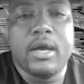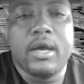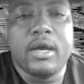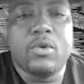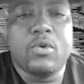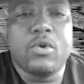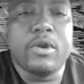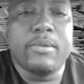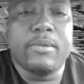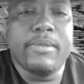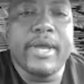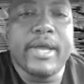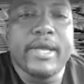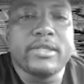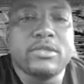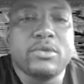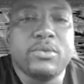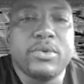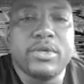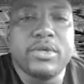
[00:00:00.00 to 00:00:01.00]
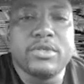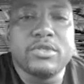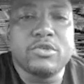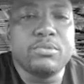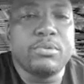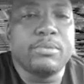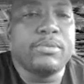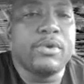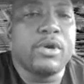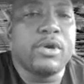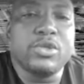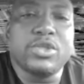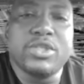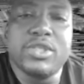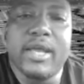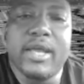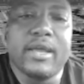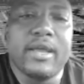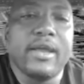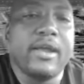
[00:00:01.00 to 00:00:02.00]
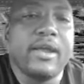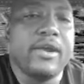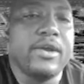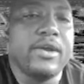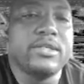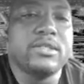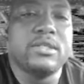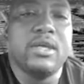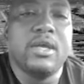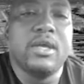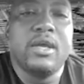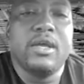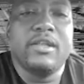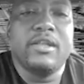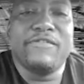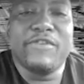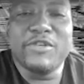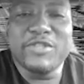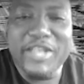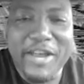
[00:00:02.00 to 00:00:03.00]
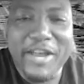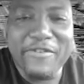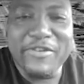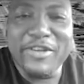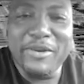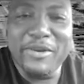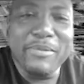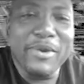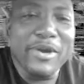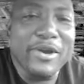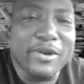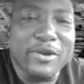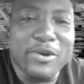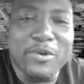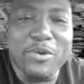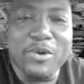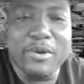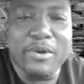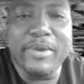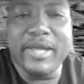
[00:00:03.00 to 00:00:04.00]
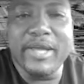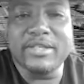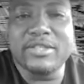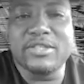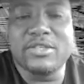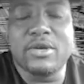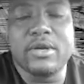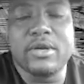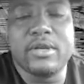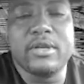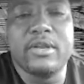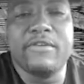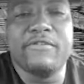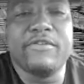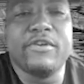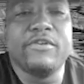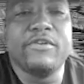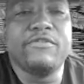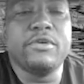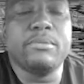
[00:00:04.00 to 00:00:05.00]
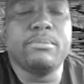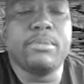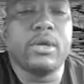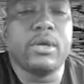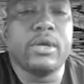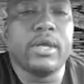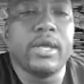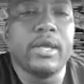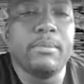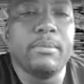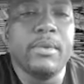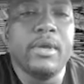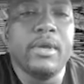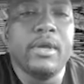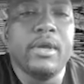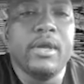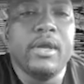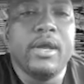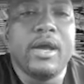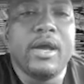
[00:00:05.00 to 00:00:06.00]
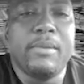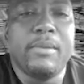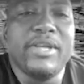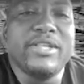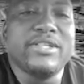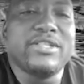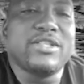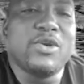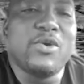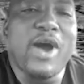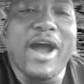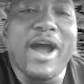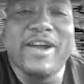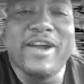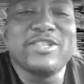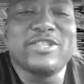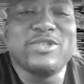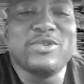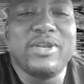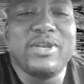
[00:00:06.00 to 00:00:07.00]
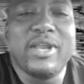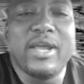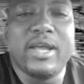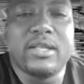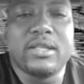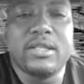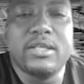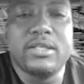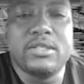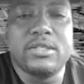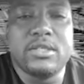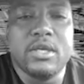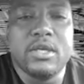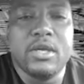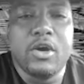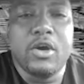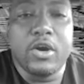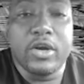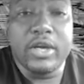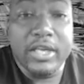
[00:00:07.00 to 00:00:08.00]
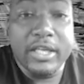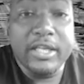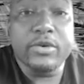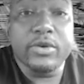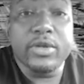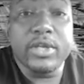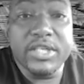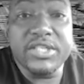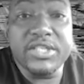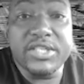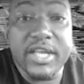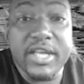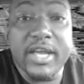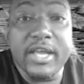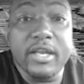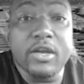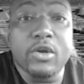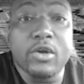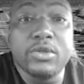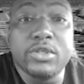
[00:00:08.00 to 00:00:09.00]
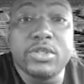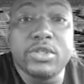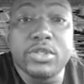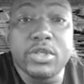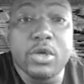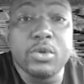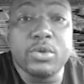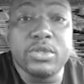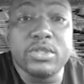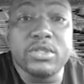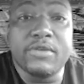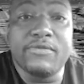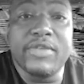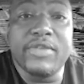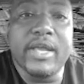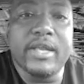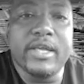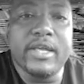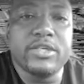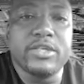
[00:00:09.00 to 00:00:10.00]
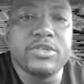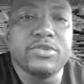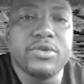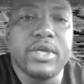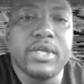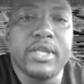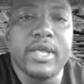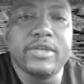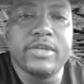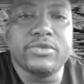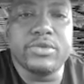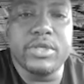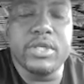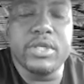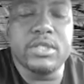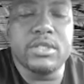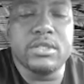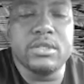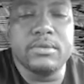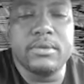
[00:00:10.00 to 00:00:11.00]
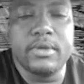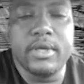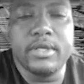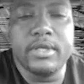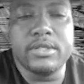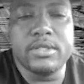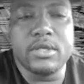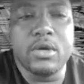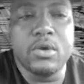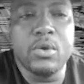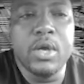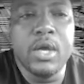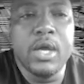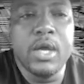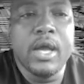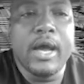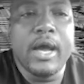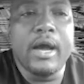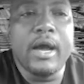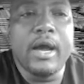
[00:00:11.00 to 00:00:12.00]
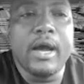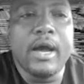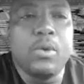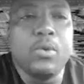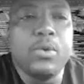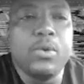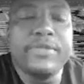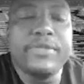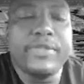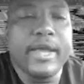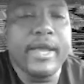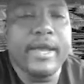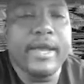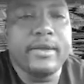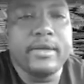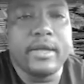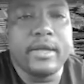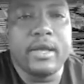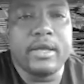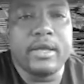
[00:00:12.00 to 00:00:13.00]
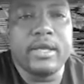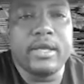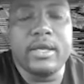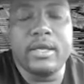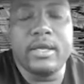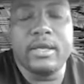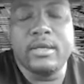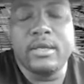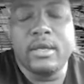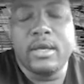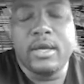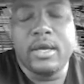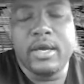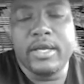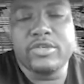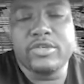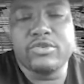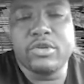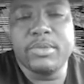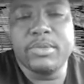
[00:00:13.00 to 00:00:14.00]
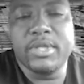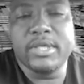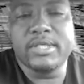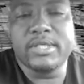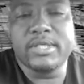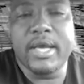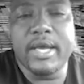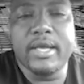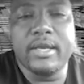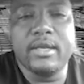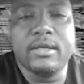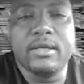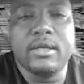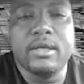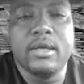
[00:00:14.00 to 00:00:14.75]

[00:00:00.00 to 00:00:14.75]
quarterback to win a Super Bowl, Shaq Harris, the first African-American quarterback to start an NFL football game. And so our student athletes are literally standing on the shoulders of that history and that tradition. And so with that, again, extremely excited